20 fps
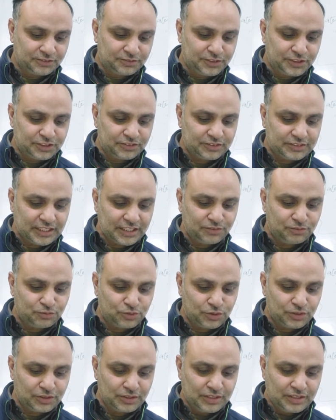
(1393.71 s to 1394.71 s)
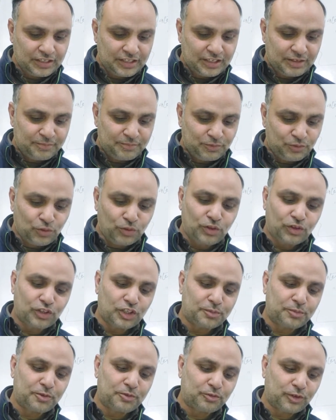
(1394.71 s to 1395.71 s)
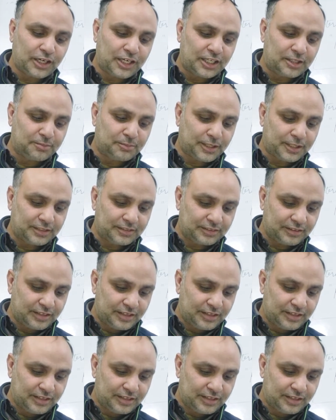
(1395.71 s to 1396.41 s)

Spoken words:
which then would no longer be wide but